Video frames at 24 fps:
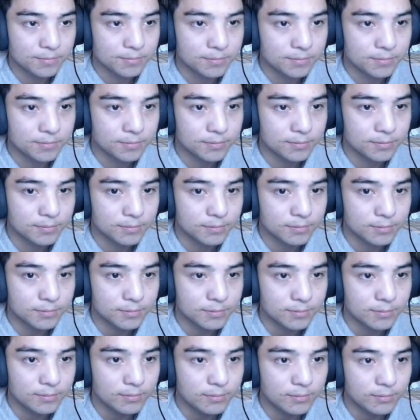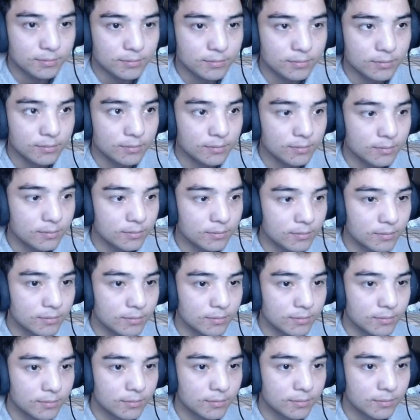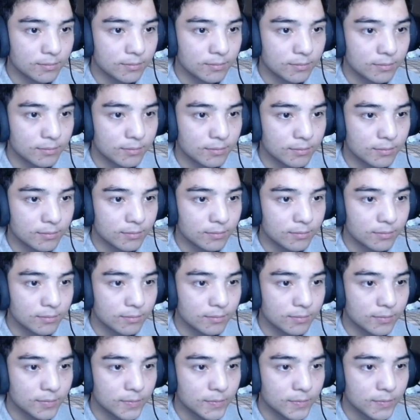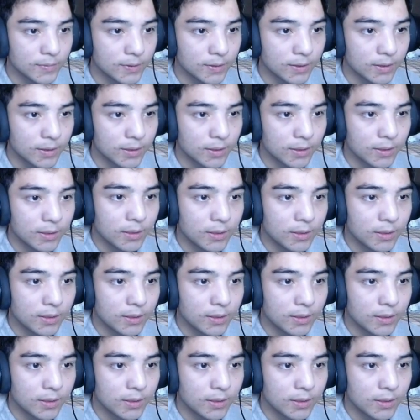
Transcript: (no one is talking)